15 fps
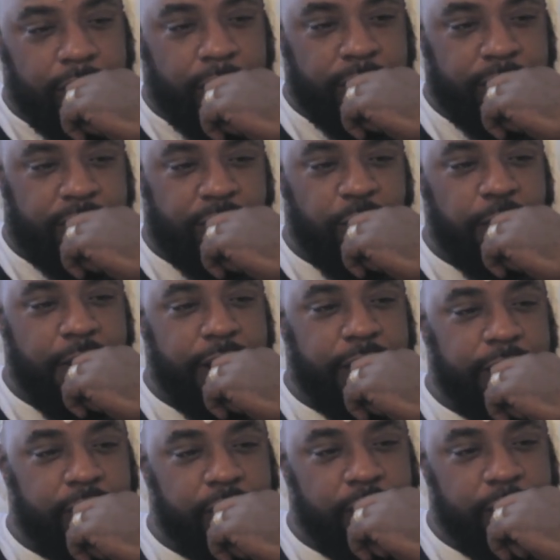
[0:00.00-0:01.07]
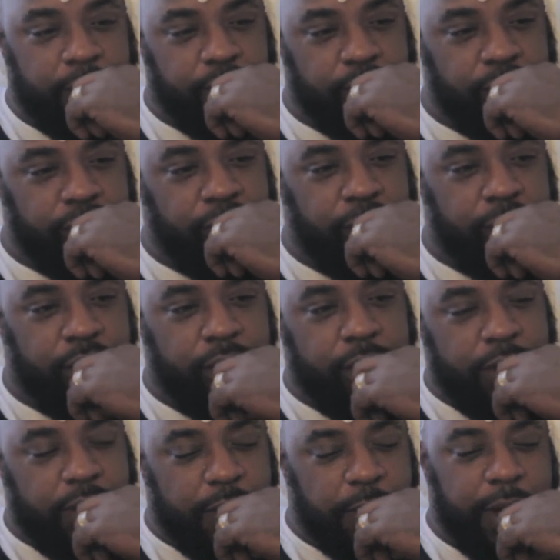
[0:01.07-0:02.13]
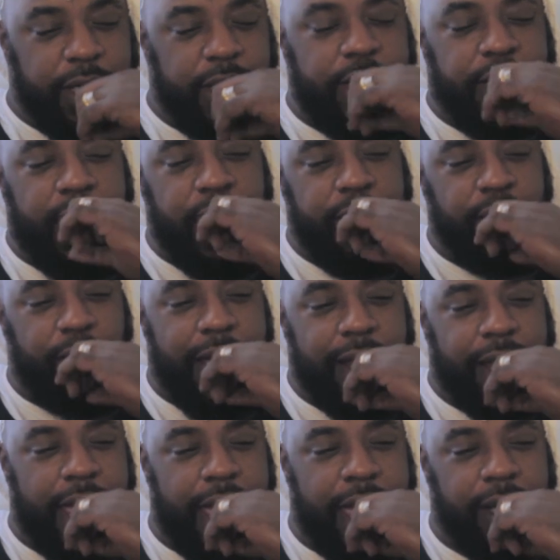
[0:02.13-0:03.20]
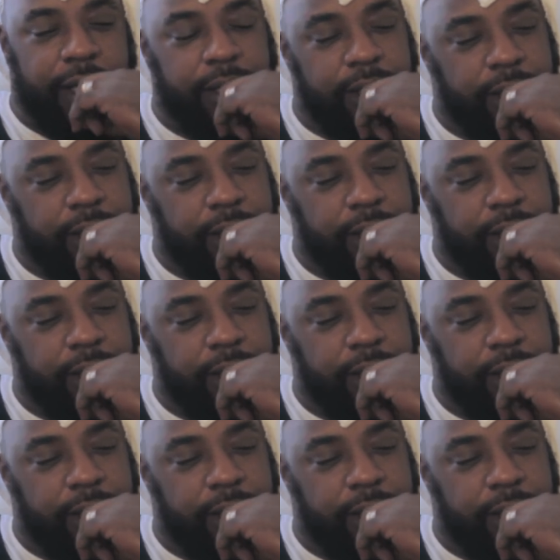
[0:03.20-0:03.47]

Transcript: and somebody snatched Rock hat